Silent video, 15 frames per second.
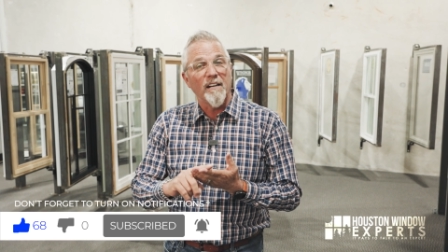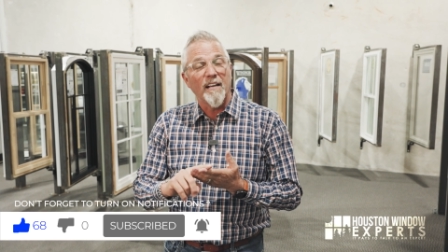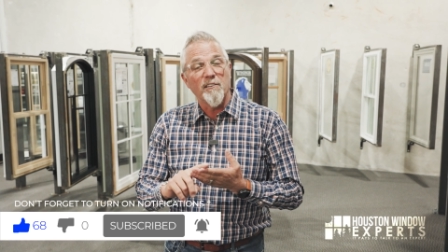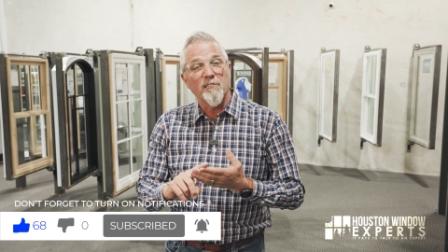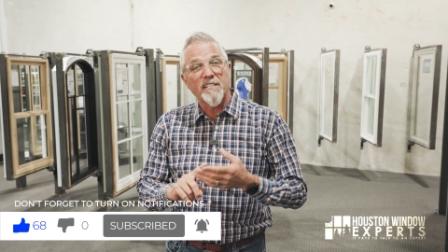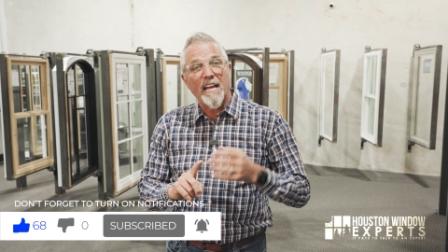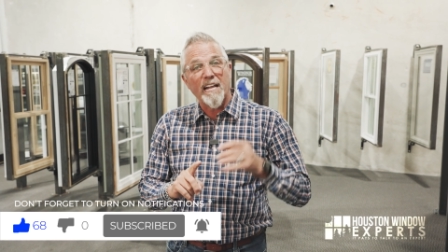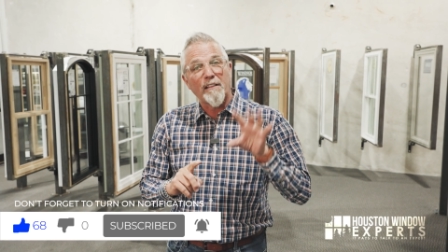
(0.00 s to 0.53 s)
Now
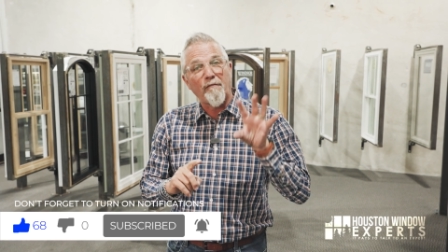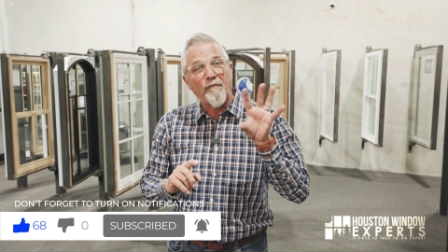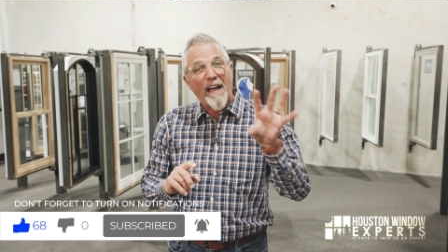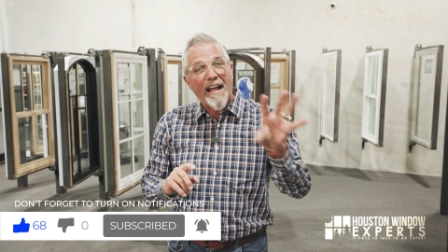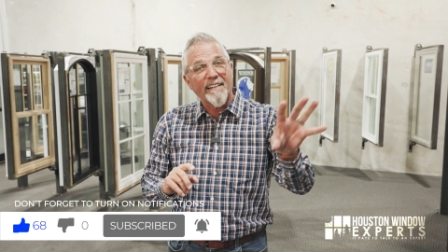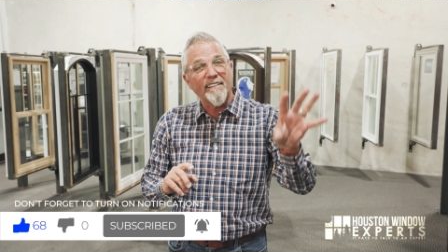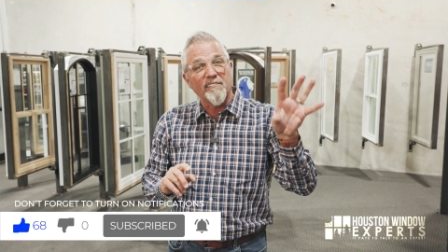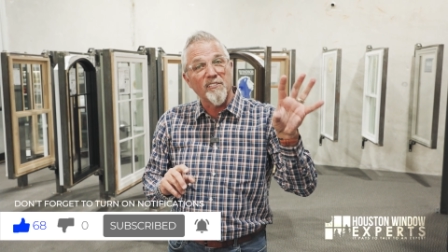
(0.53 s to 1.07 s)
you take the
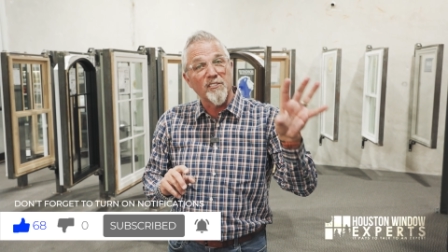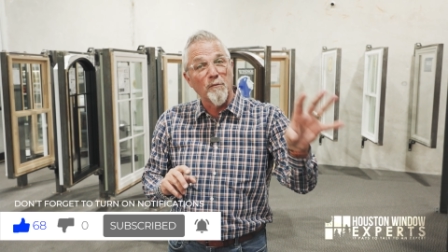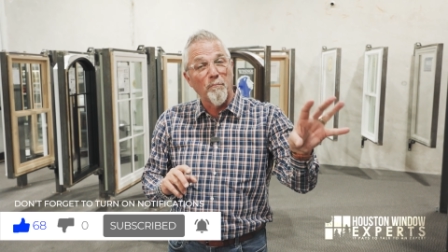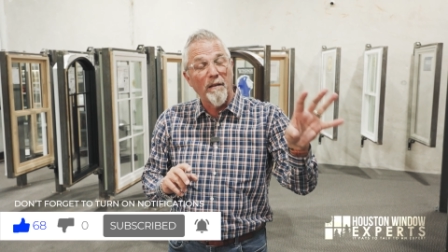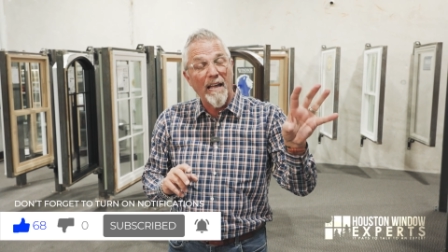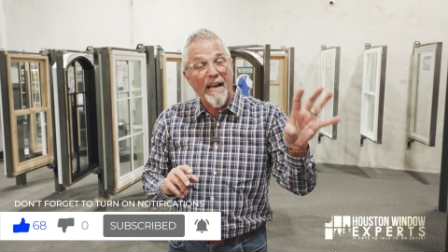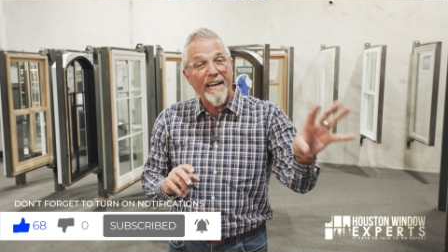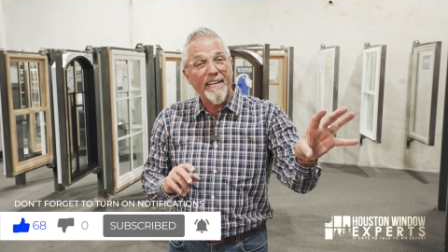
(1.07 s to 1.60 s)
fact that the
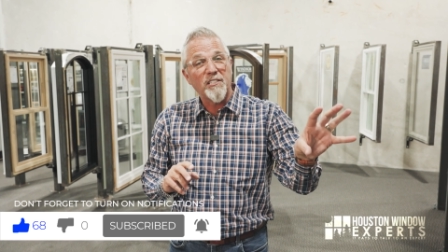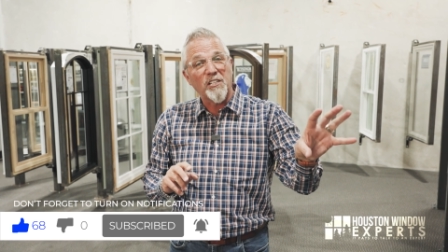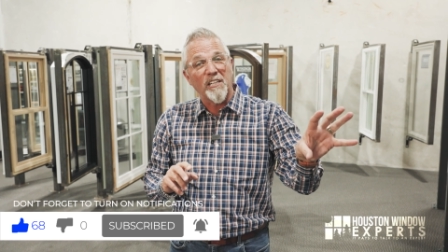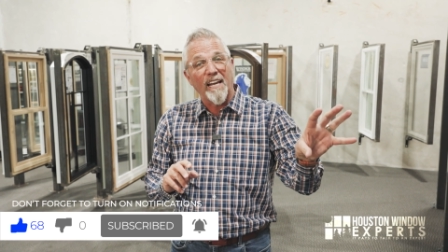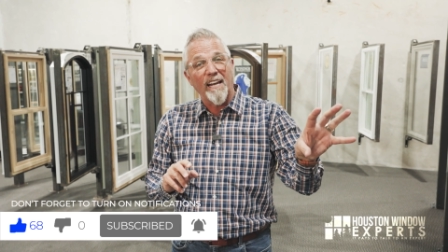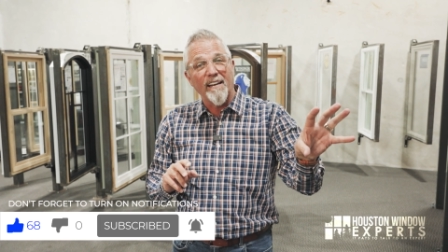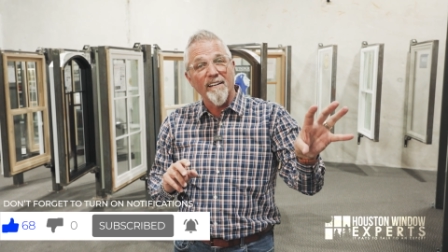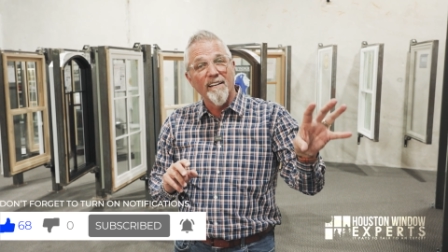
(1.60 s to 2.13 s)
supply
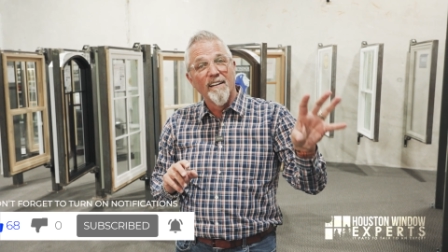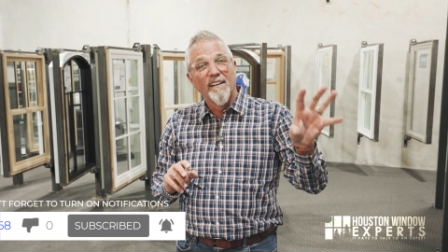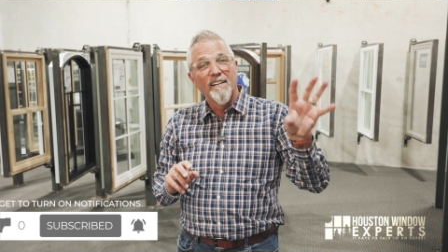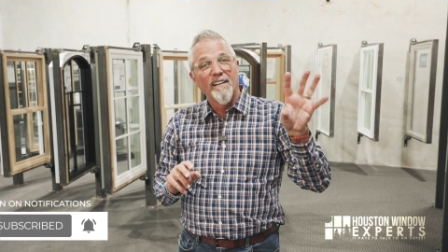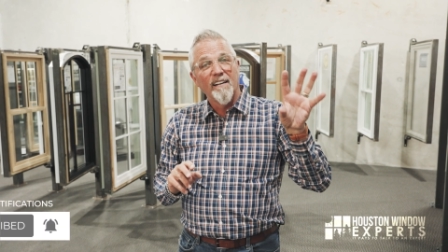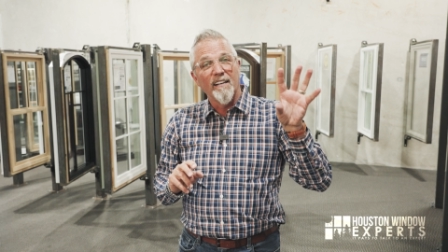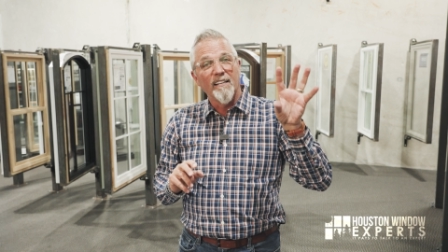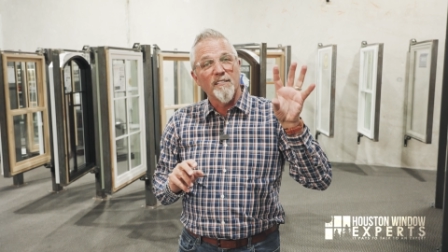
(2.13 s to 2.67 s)
chain
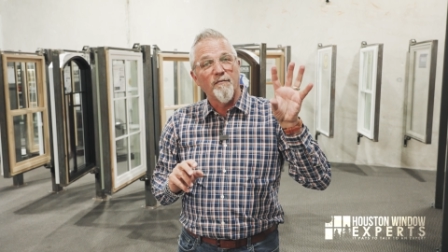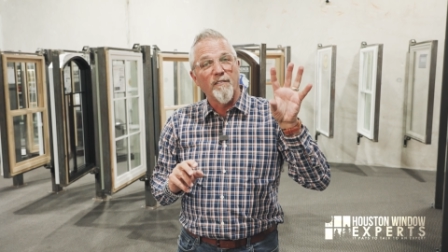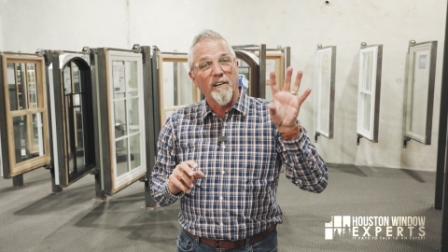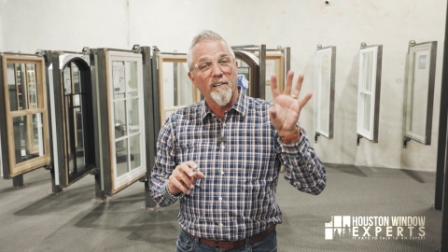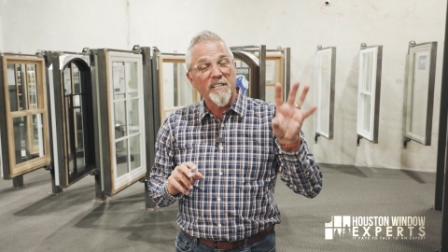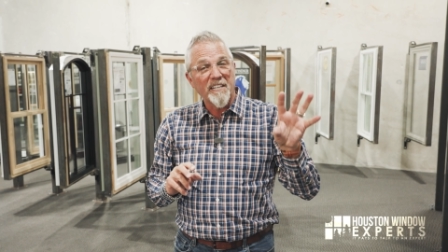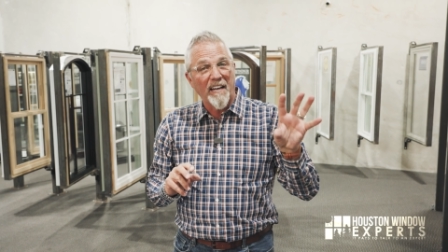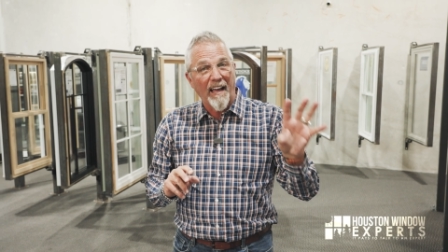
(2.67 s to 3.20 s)
is
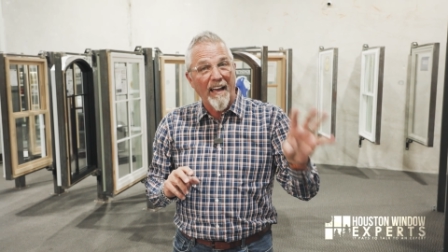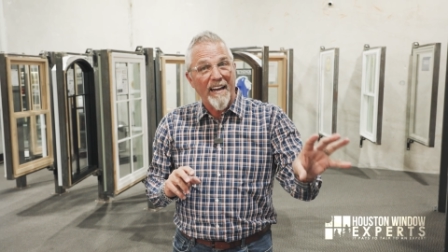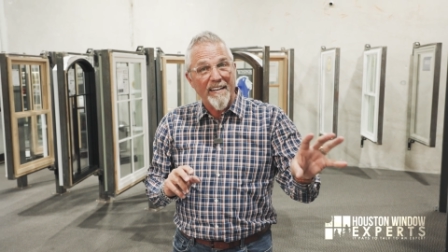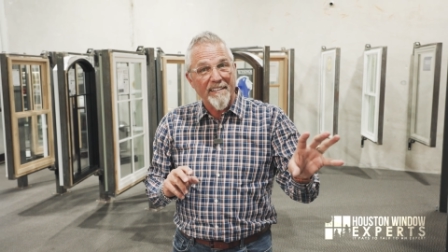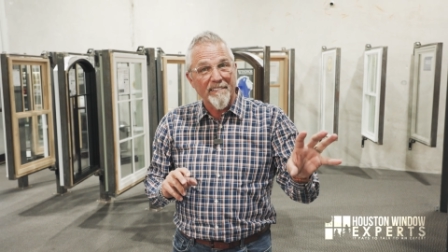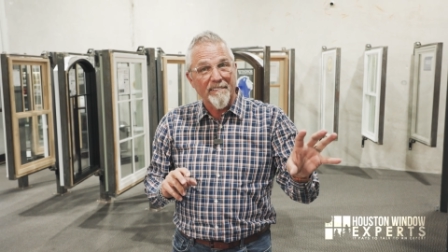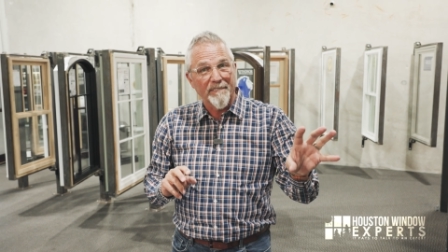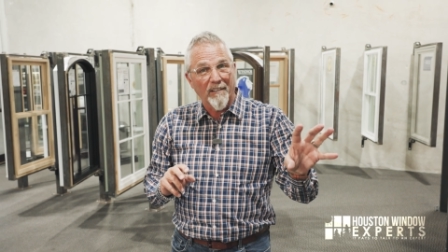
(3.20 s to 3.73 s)
very
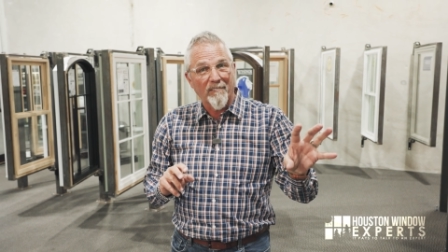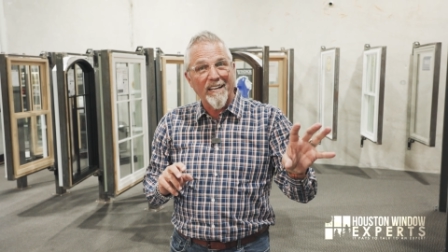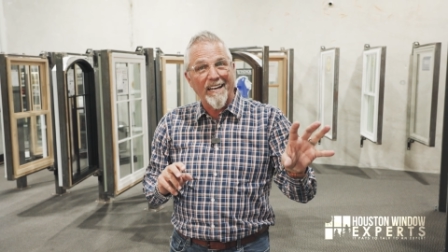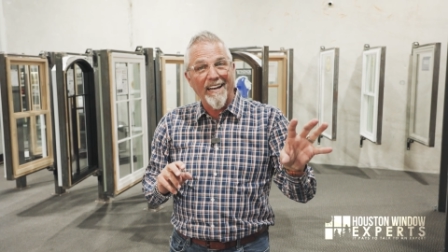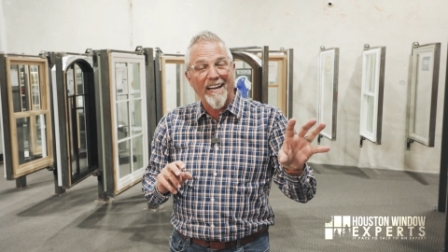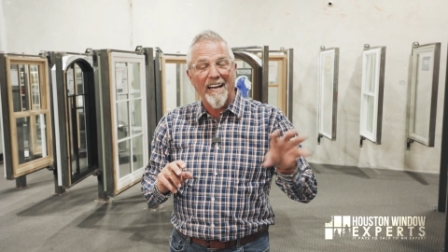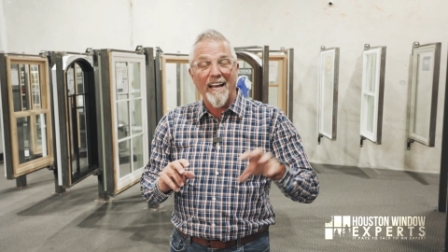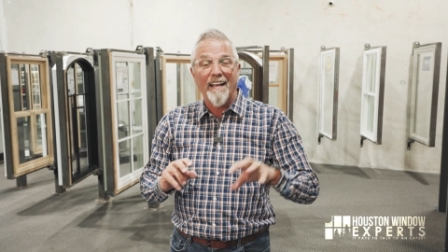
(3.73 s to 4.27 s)
tight,
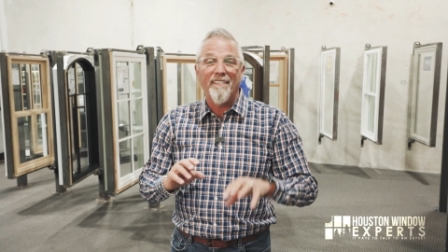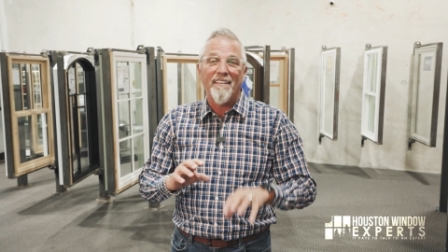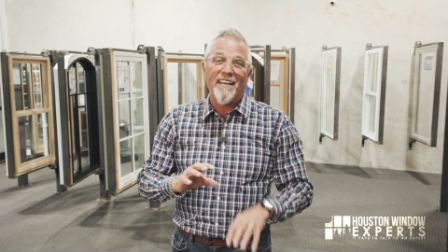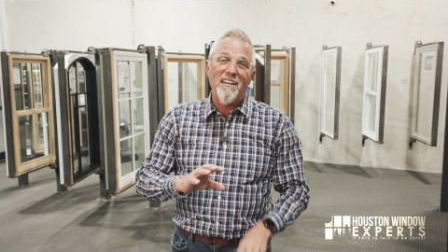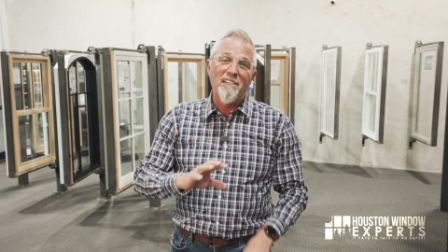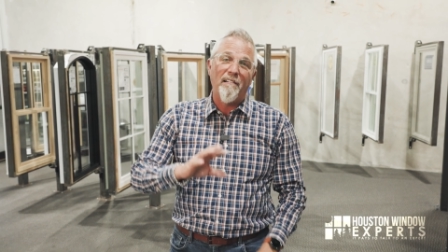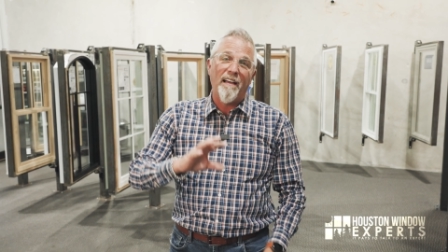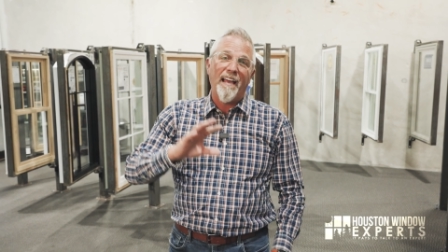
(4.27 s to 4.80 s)
okay, and
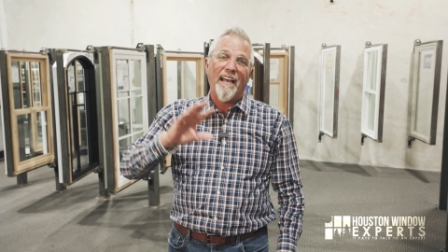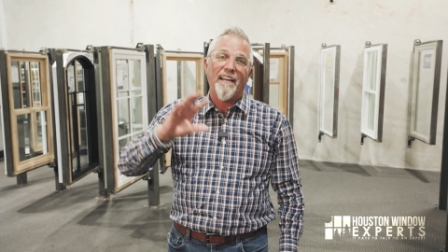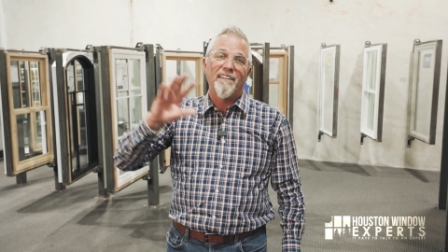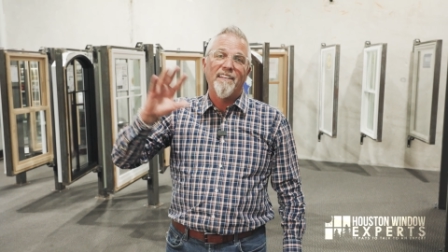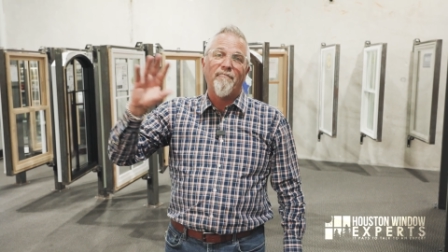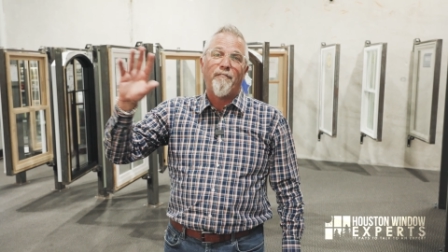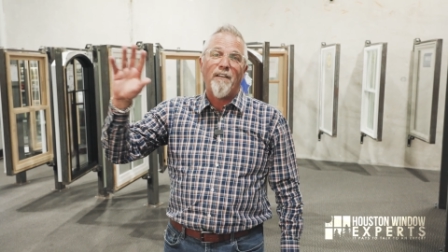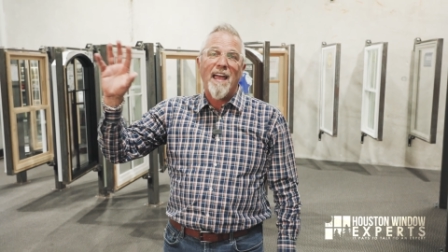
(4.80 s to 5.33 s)
then you
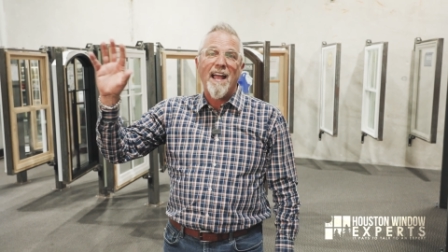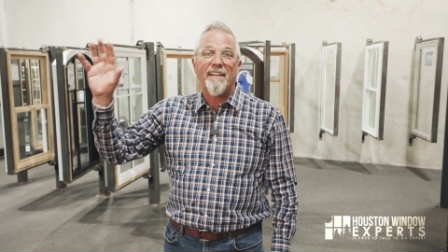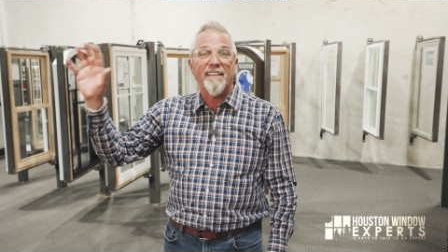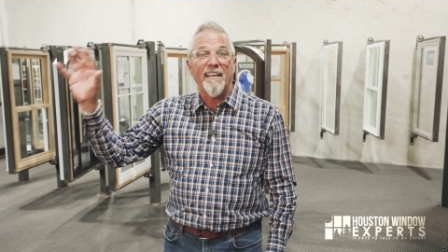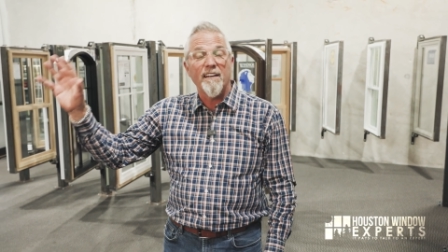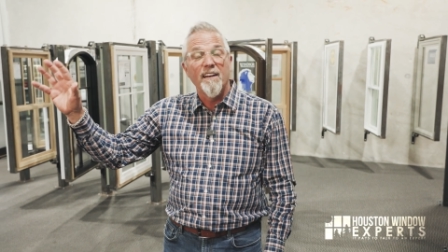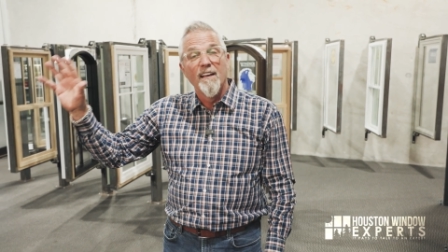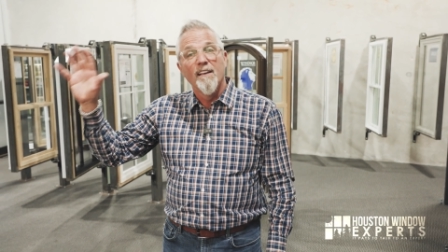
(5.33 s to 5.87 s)
add the fact
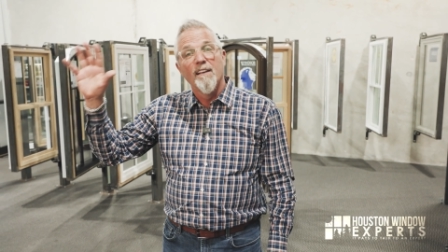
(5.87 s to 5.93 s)
that